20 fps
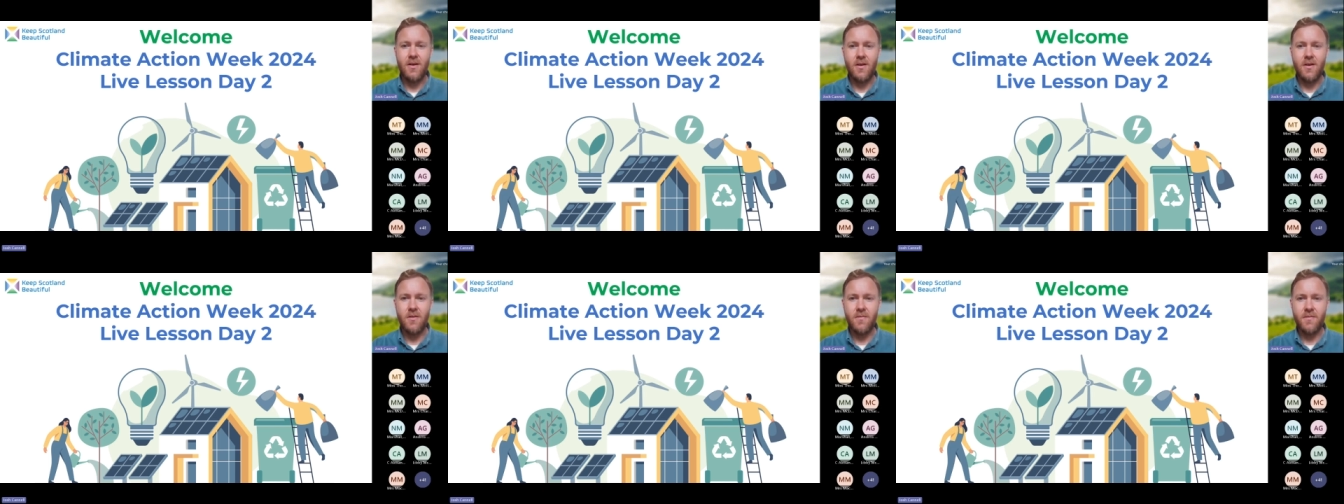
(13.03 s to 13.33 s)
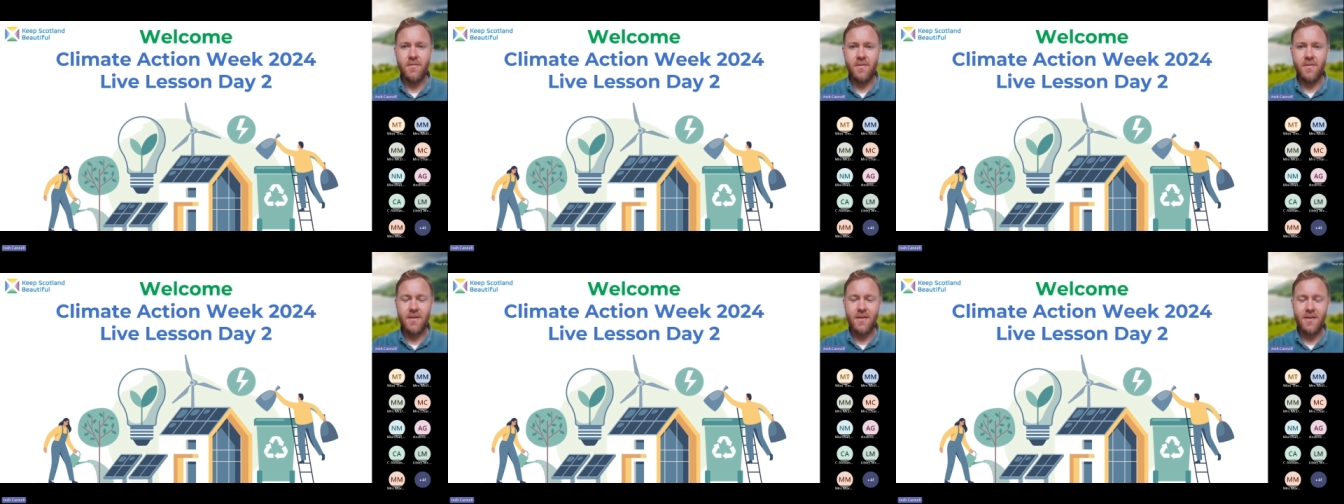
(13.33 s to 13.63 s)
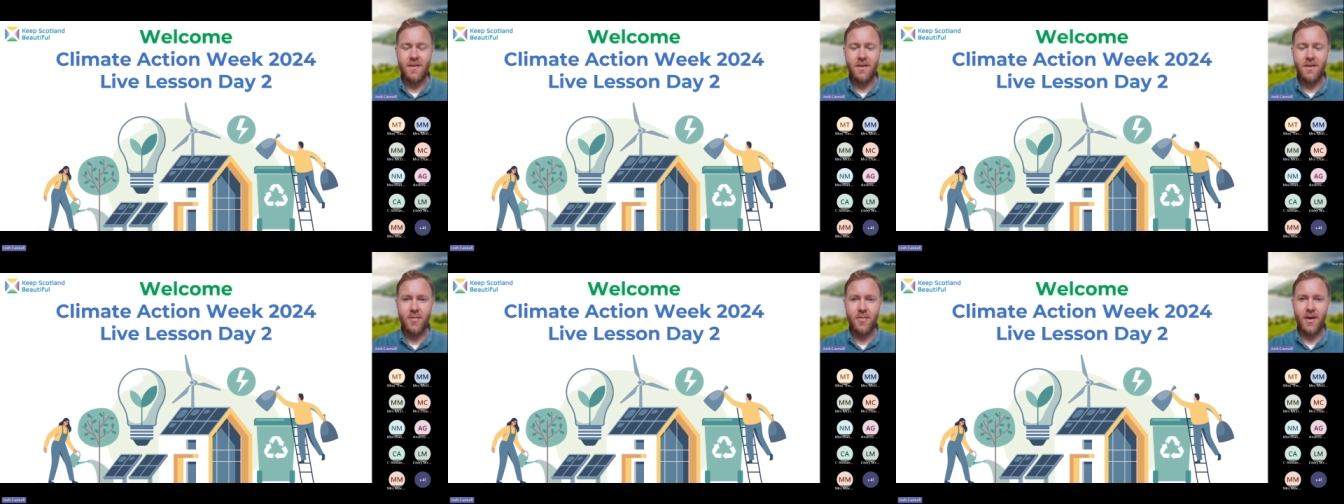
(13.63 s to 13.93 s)
of
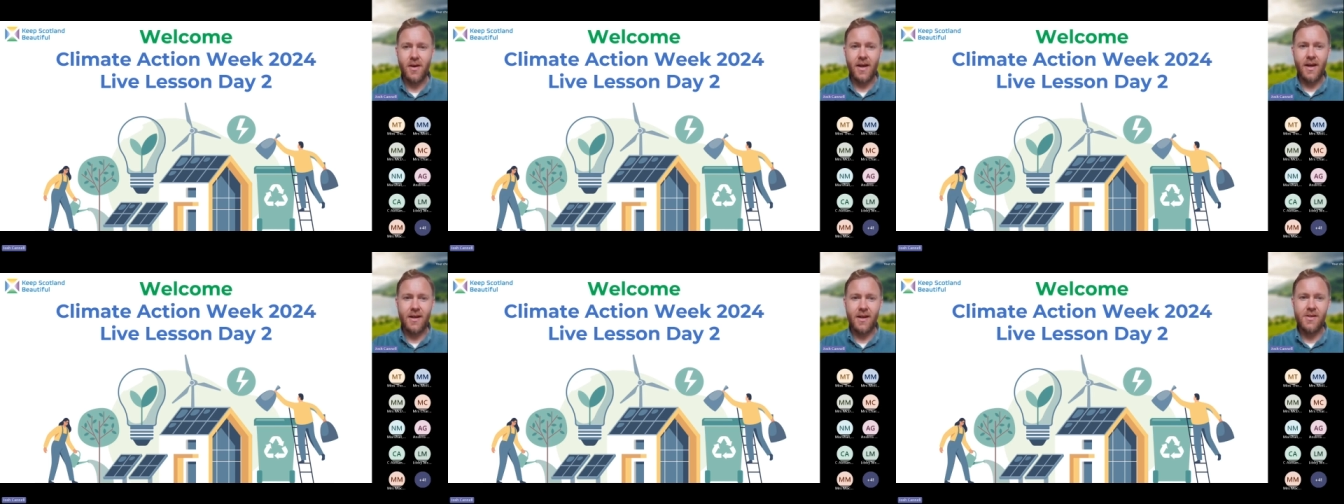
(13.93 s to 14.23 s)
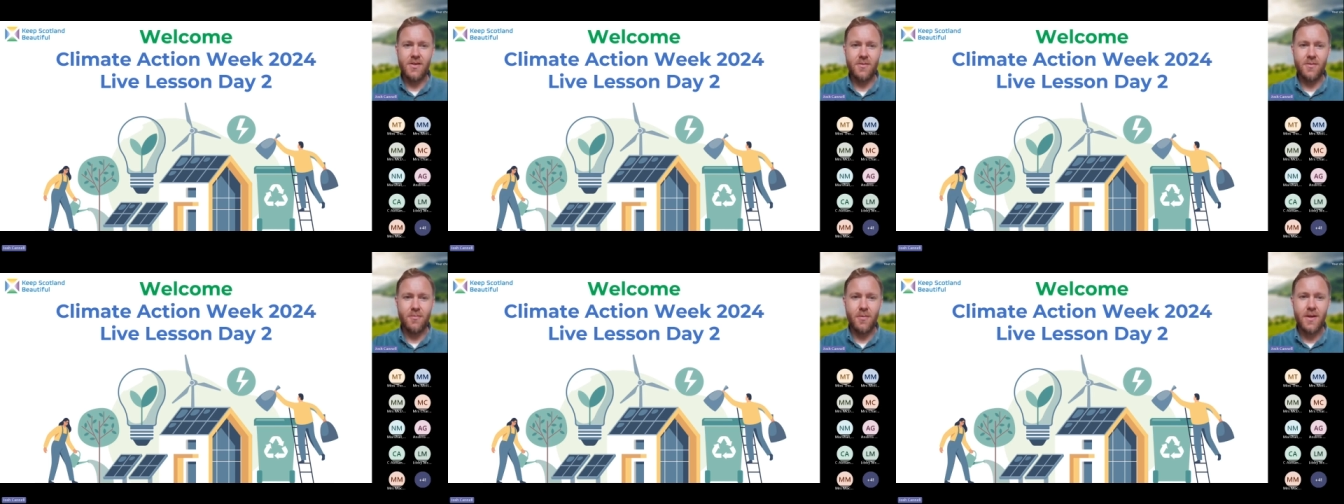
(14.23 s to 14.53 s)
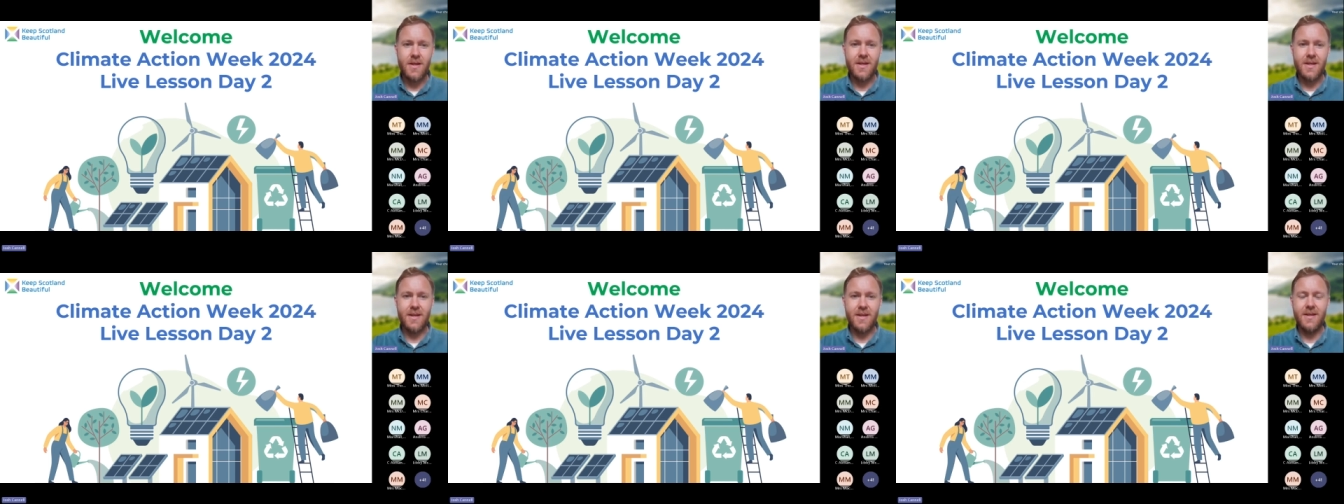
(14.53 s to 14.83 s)
Climate Action
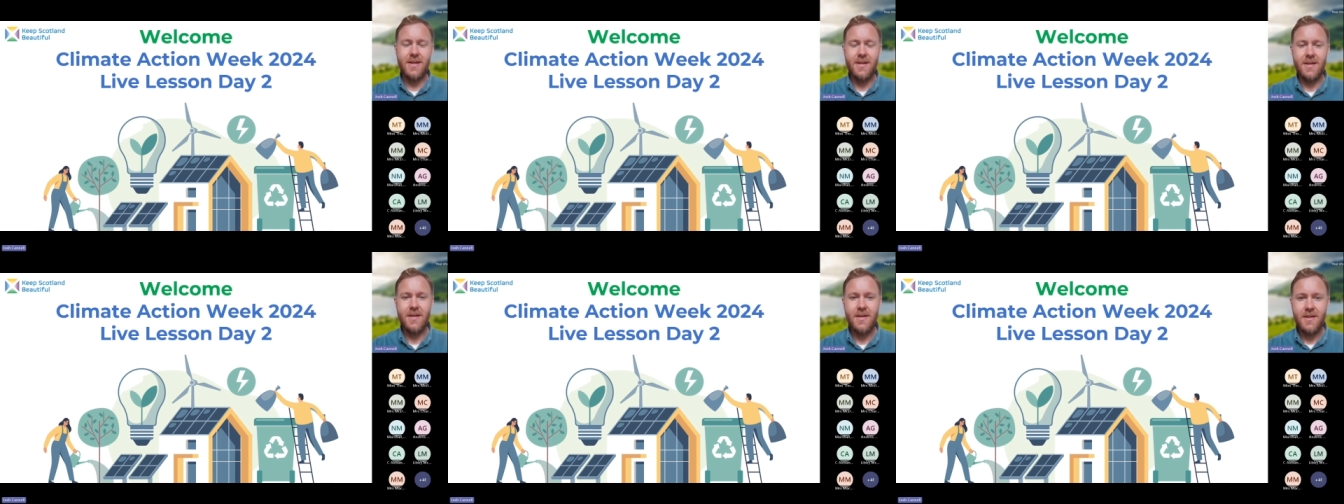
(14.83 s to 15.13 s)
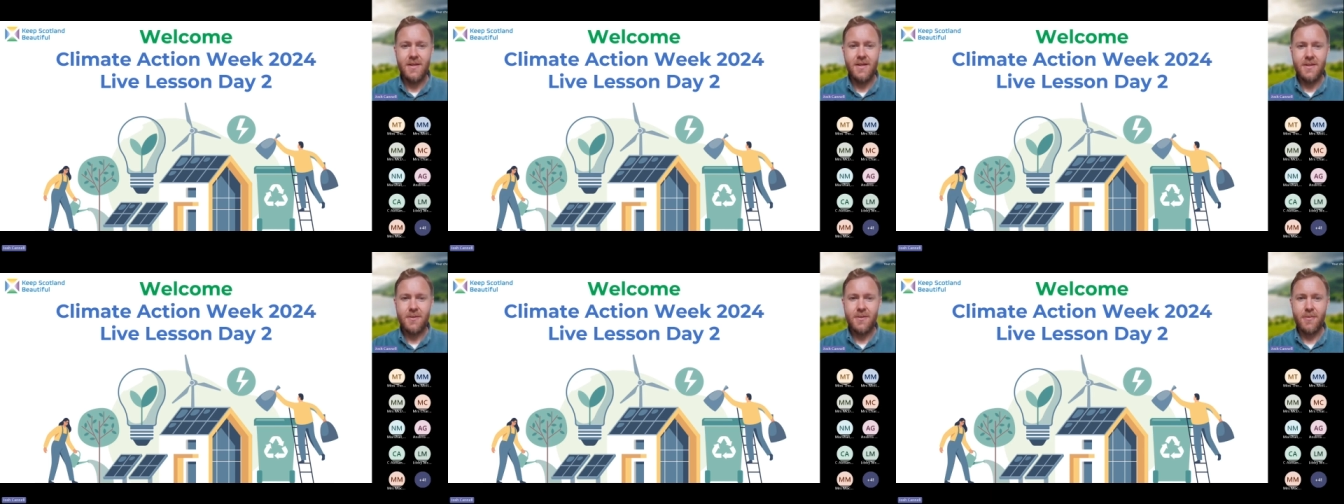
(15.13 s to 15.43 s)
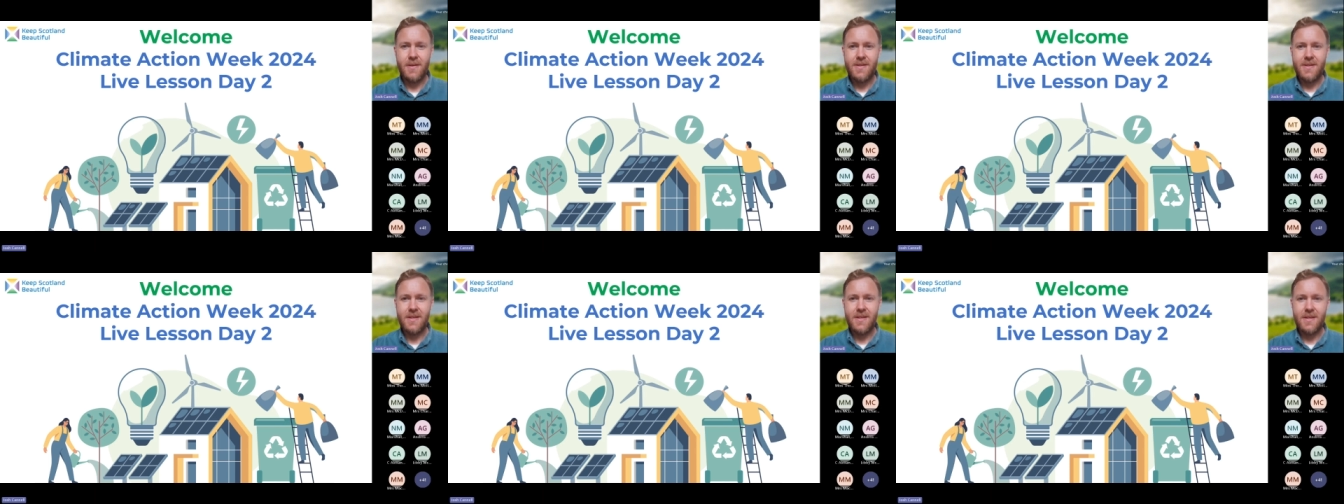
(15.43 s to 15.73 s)
Week
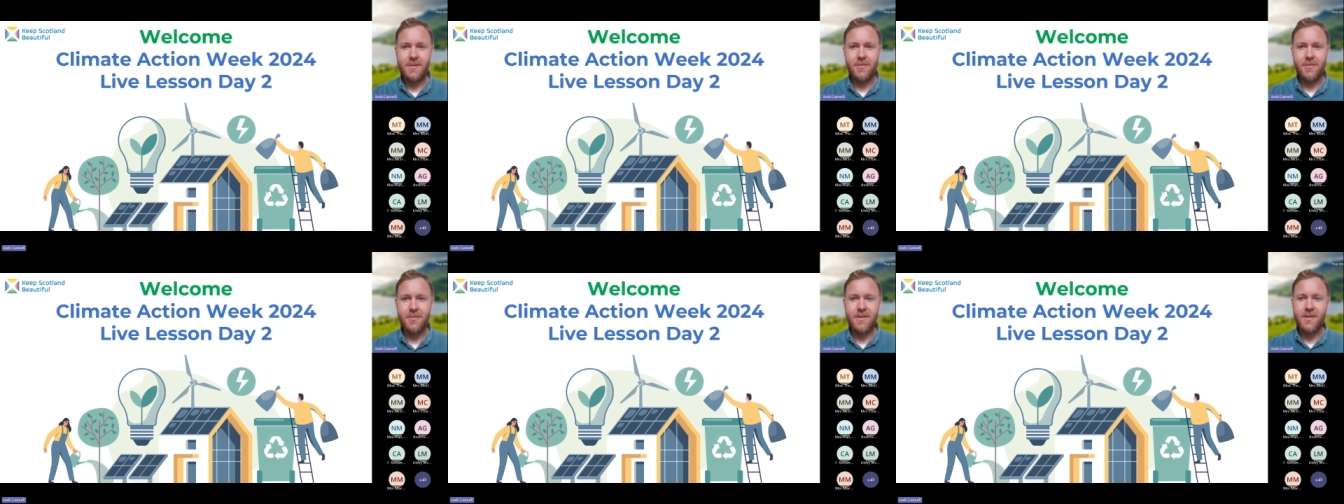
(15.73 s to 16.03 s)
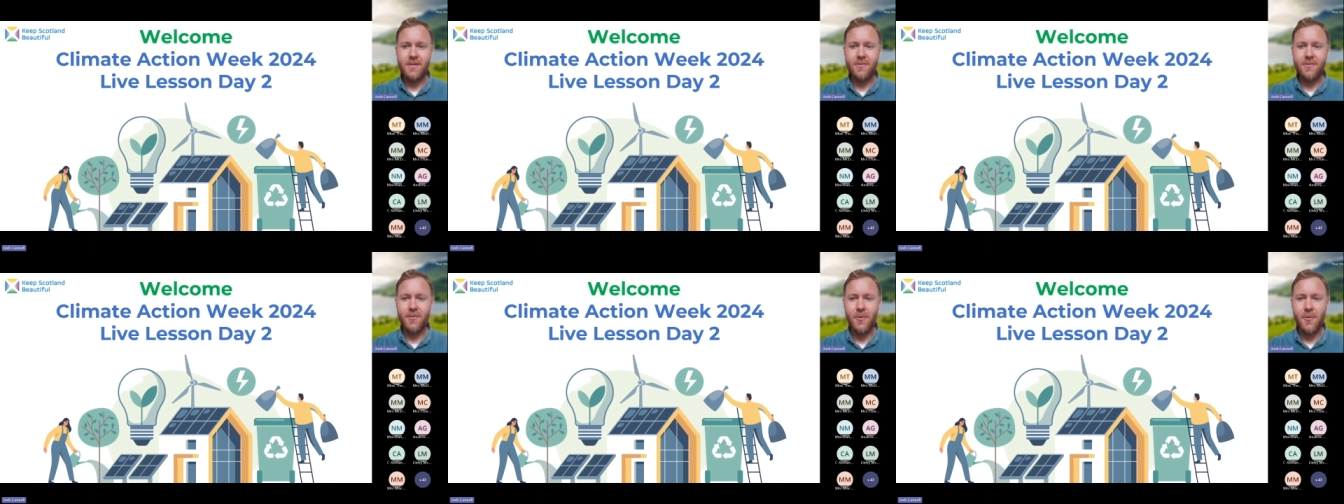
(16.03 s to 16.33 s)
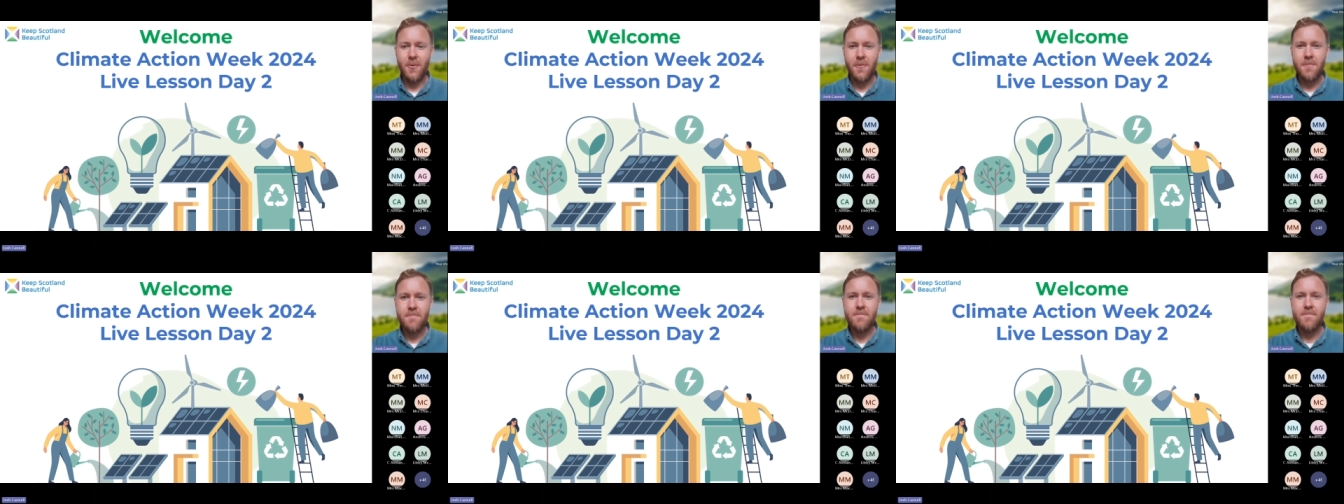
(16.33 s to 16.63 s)

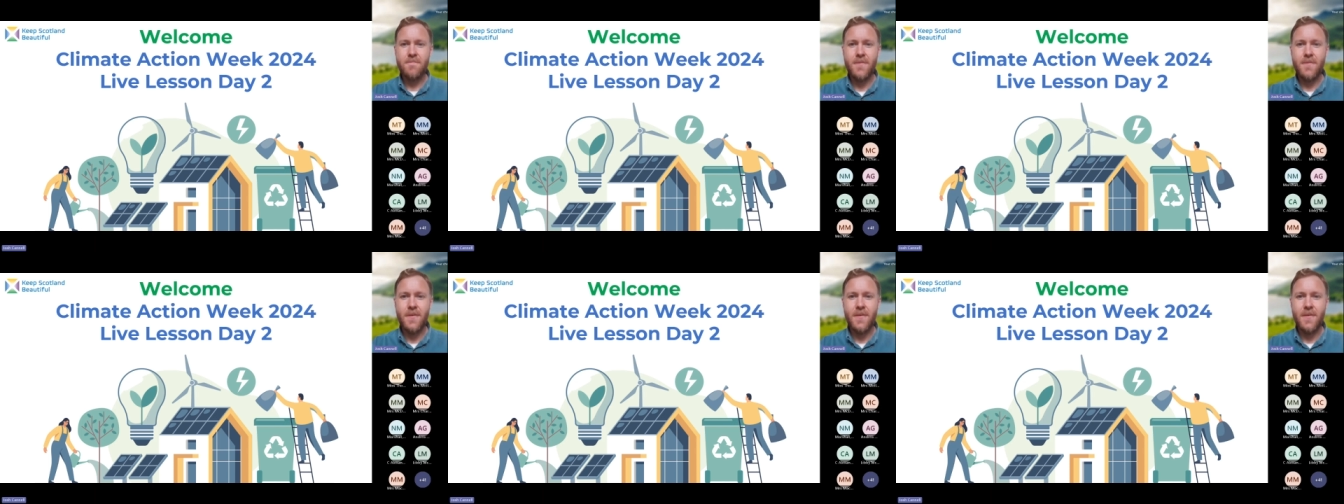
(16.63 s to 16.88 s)
2024.